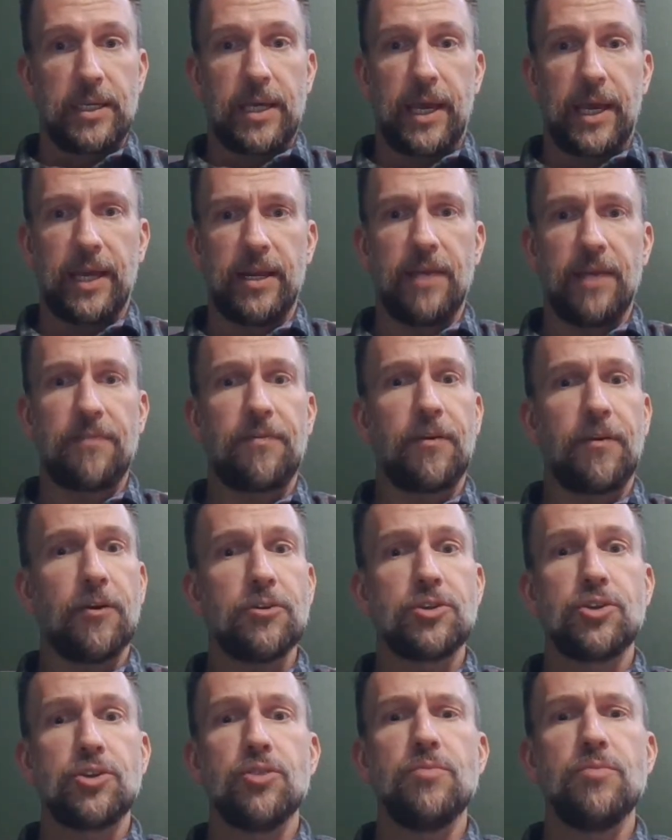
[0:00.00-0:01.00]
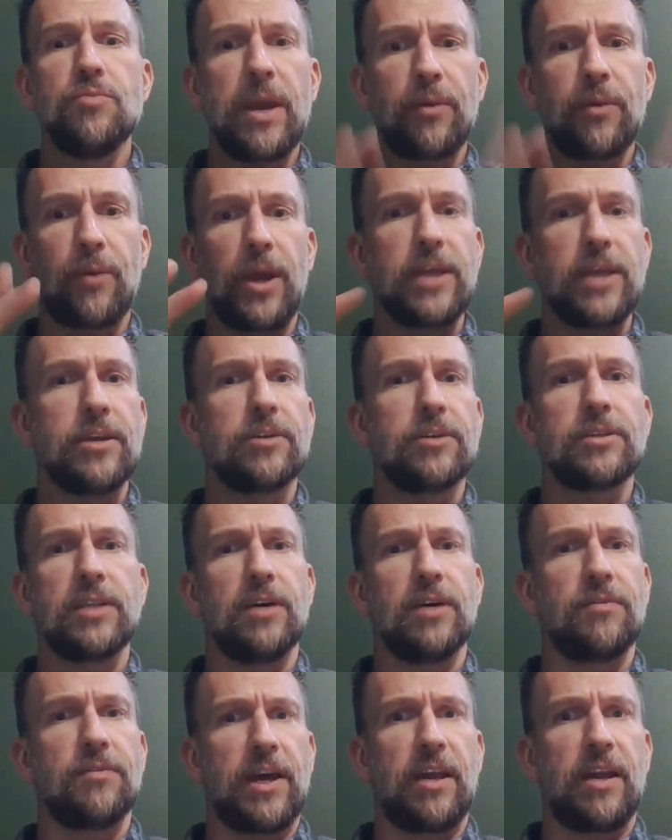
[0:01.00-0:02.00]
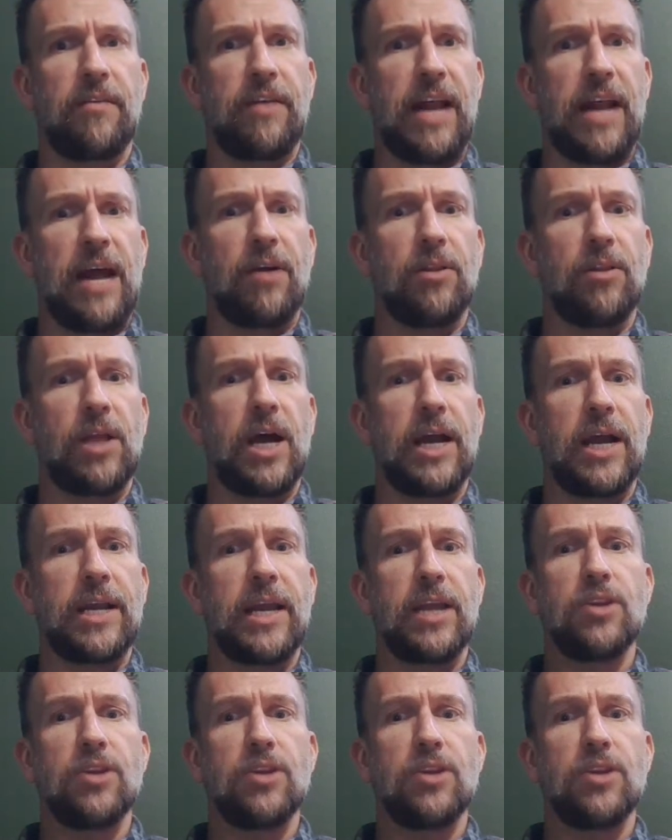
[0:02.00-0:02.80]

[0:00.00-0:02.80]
And at first you may write yourself kind of an outline,